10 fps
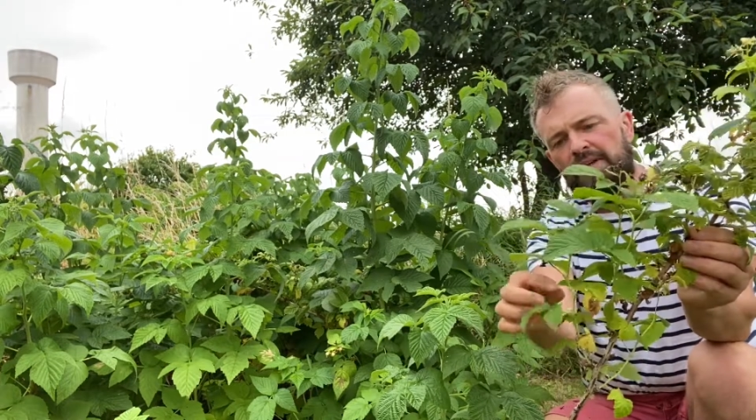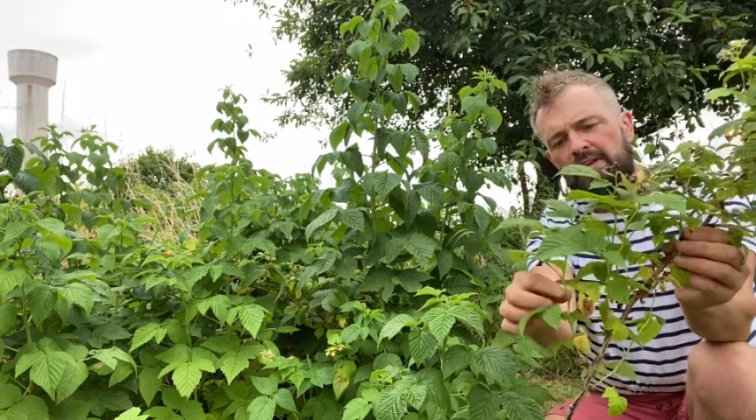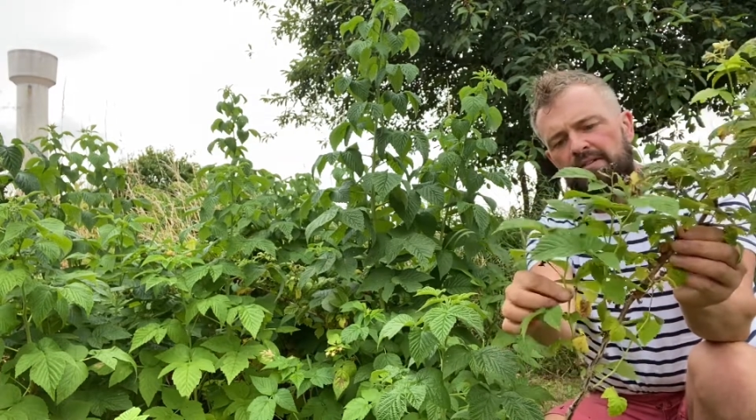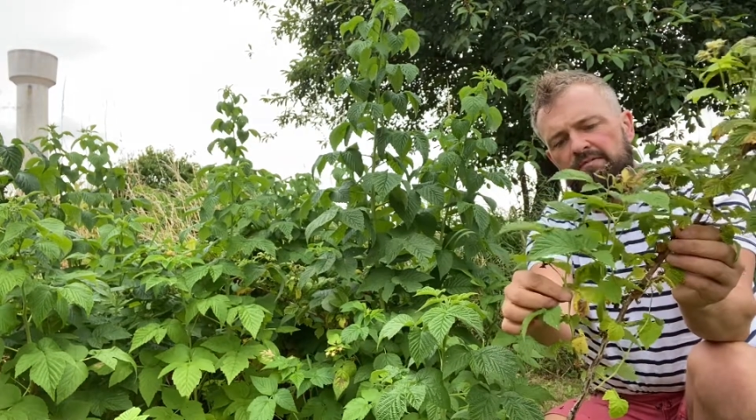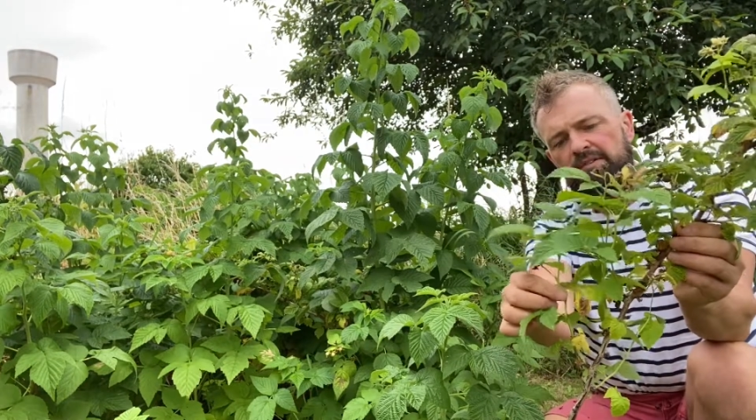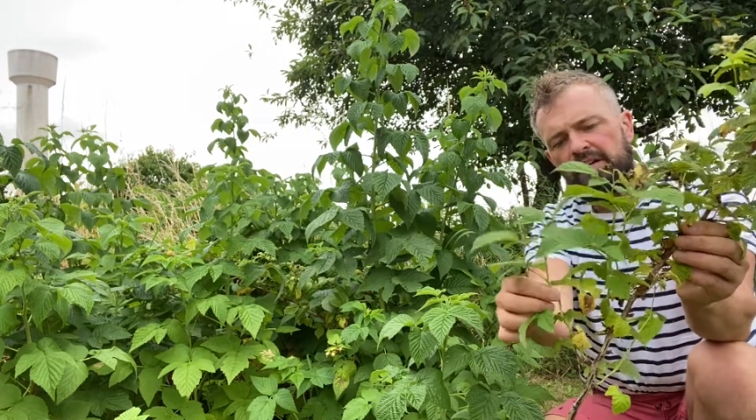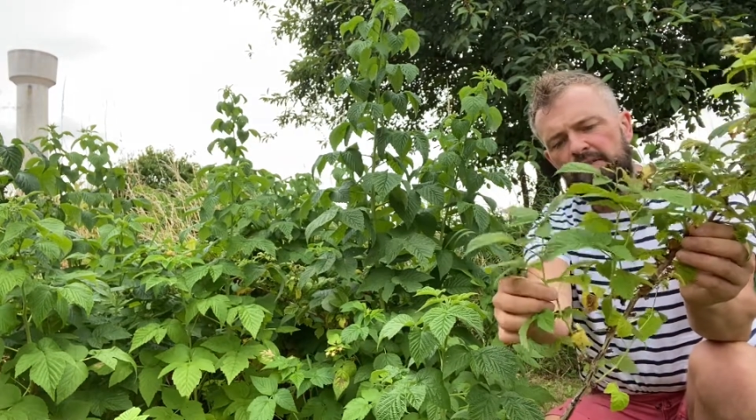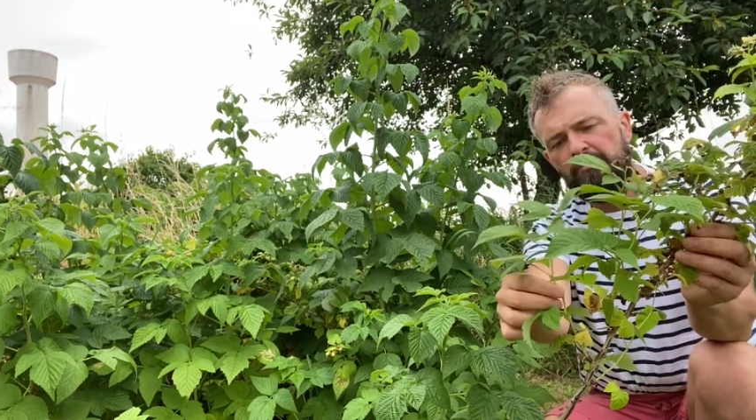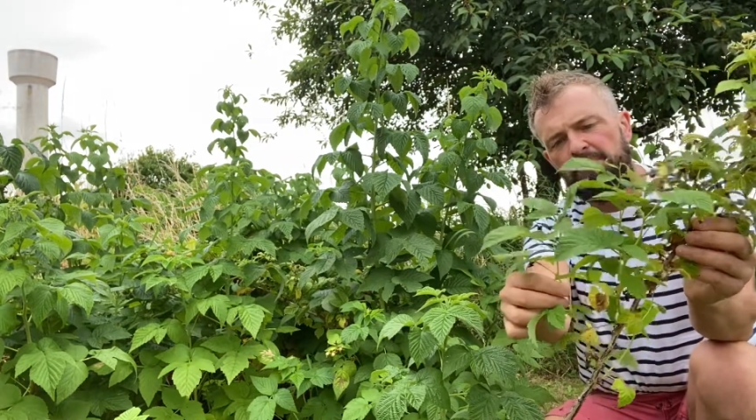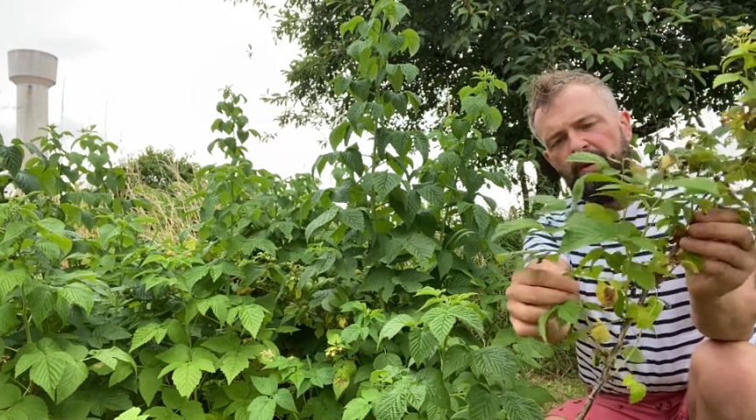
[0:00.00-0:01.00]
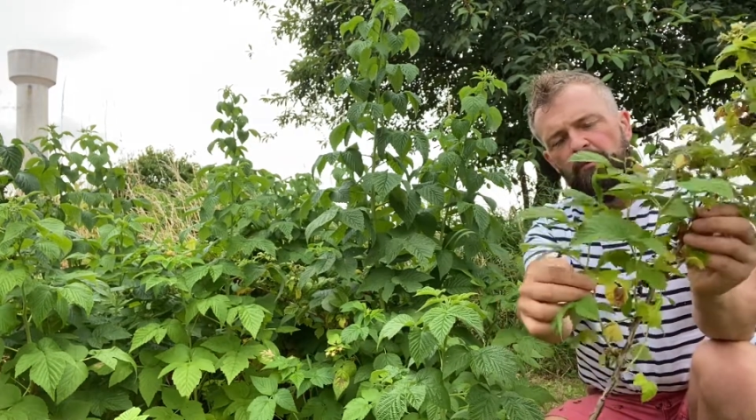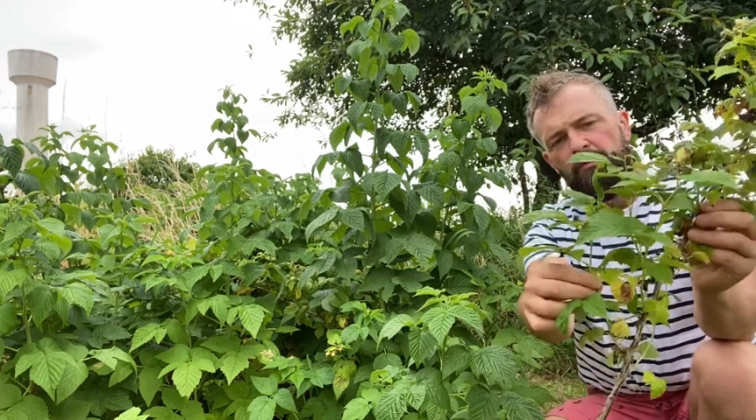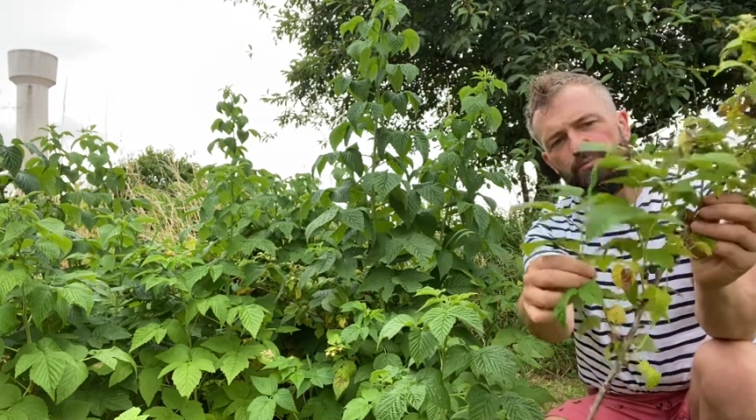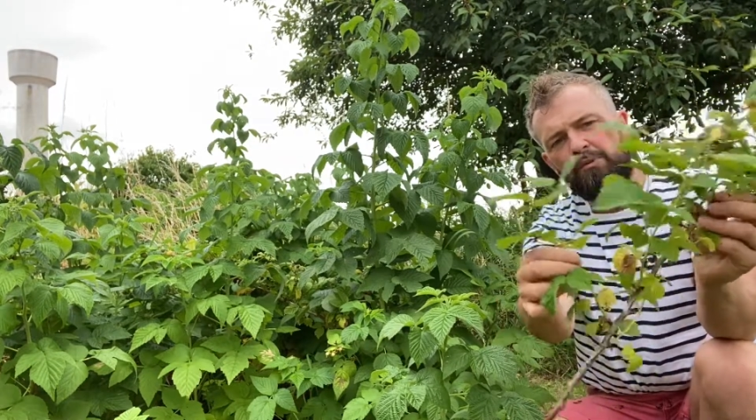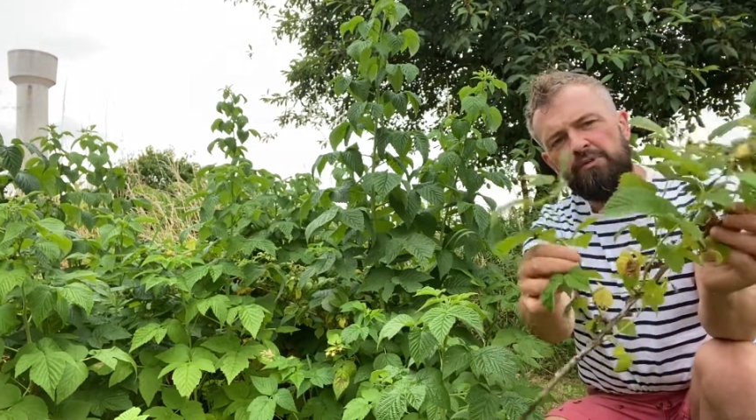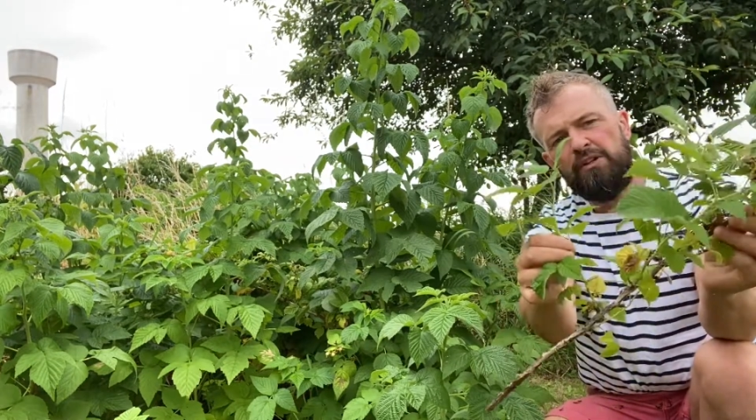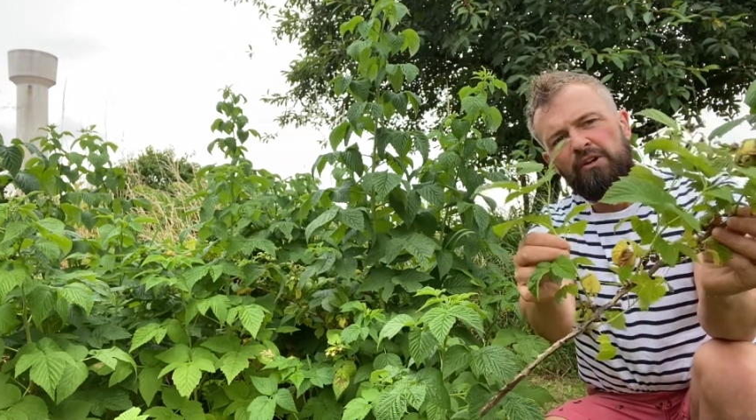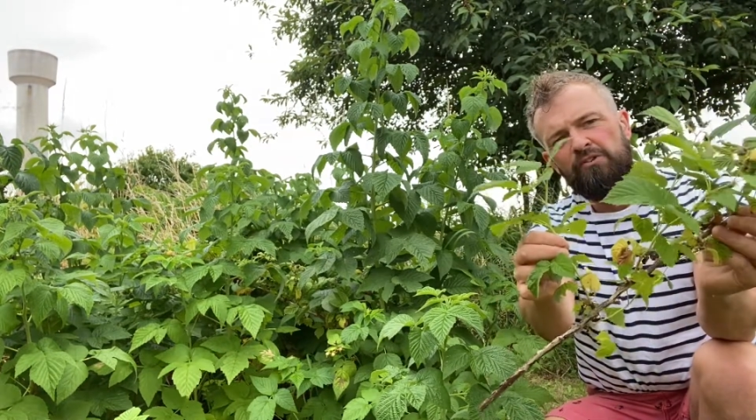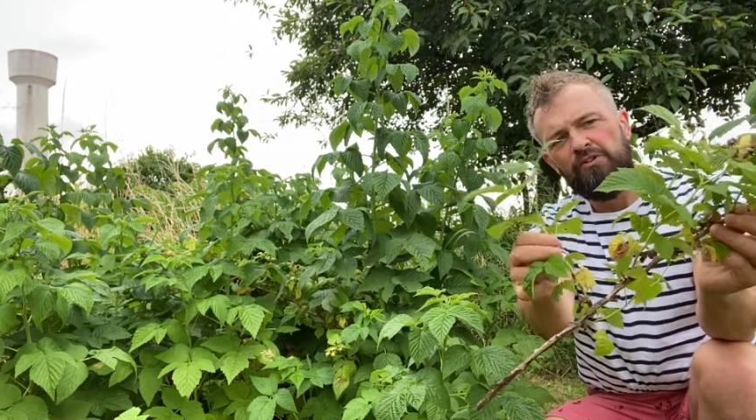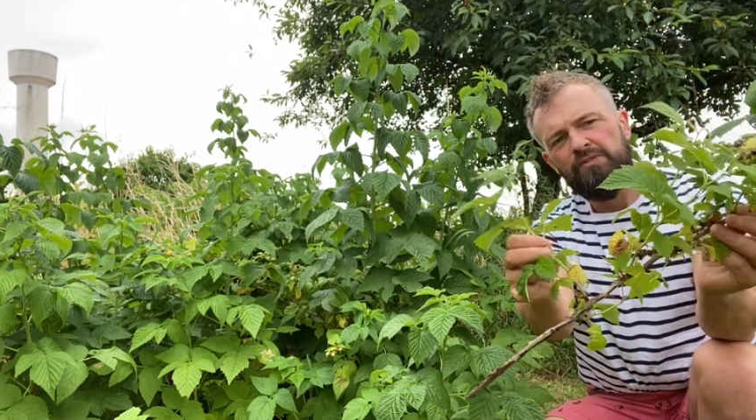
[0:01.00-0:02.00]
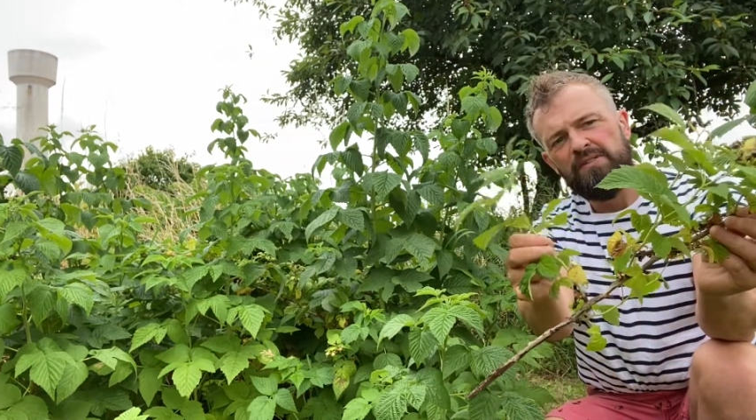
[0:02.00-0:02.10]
is a raspberry plant which puts lots of